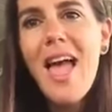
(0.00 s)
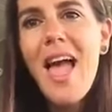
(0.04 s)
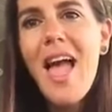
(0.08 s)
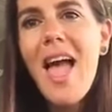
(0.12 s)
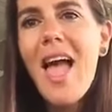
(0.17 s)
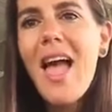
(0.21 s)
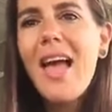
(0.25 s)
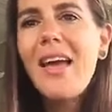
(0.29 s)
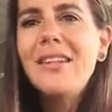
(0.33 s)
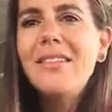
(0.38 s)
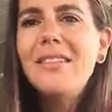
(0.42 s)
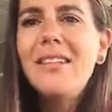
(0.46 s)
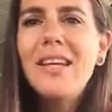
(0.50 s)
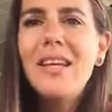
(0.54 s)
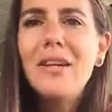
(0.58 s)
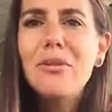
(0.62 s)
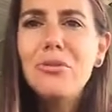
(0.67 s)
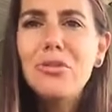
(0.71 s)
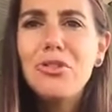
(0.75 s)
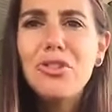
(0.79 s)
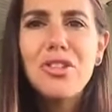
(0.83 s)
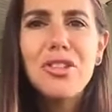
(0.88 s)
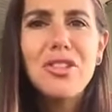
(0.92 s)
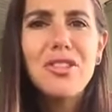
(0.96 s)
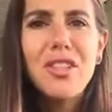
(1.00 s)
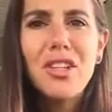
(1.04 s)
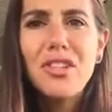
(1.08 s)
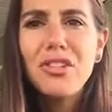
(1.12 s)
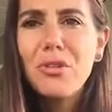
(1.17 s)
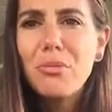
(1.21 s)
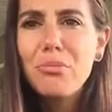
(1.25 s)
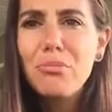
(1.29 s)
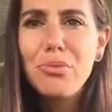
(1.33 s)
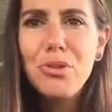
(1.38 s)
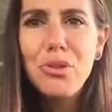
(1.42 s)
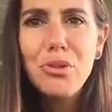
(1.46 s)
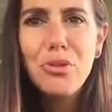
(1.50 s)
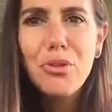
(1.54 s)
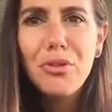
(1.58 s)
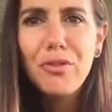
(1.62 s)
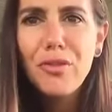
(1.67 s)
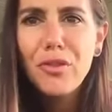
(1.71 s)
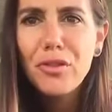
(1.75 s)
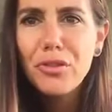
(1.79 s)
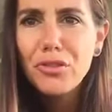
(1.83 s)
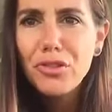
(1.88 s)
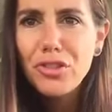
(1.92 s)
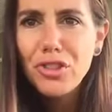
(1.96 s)
and it was just such a
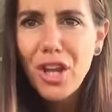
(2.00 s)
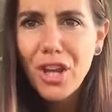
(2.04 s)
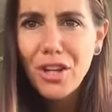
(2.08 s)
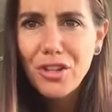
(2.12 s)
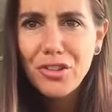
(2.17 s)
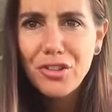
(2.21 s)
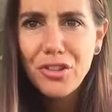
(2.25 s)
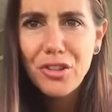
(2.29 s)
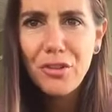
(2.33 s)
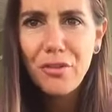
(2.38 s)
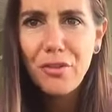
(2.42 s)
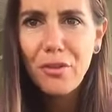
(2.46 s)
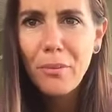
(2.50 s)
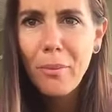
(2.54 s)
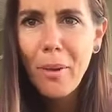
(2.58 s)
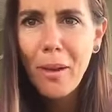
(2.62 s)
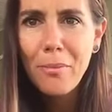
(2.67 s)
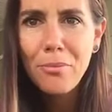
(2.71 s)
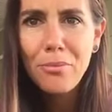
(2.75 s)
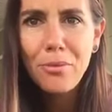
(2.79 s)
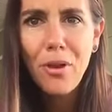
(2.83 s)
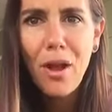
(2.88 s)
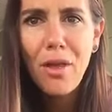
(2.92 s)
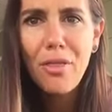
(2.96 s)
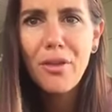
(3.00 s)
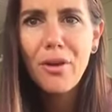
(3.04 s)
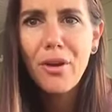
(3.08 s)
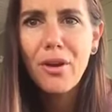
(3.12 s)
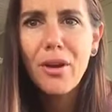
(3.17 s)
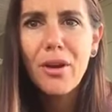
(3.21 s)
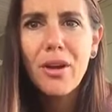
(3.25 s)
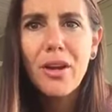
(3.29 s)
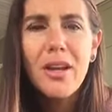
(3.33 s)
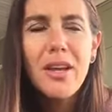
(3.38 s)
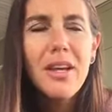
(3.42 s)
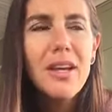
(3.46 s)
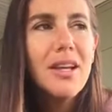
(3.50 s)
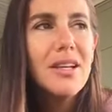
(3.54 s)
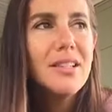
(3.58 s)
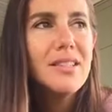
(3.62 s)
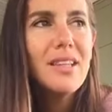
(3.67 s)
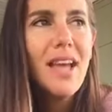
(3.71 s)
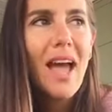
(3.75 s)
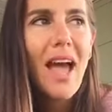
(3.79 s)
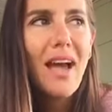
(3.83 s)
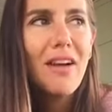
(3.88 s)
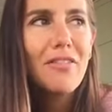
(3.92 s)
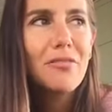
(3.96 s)
beautiful gesture for my brother
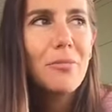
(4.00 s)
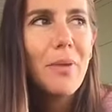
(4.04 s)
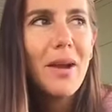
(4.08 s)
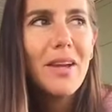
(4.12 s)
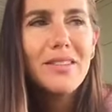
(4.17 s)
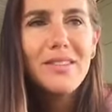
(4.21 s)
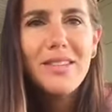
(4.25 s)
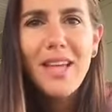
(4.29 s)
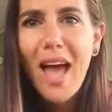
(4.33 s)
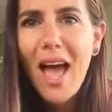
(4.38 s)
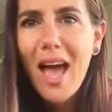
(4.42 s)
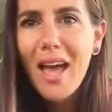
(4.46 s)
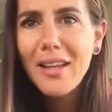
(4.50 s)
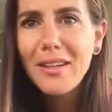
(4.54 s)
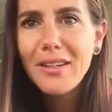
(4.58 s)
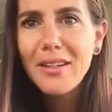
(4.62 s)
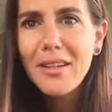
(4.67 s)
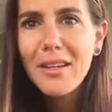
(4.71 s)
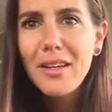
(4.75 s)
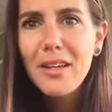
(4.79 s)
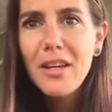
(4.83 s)
to have my dad,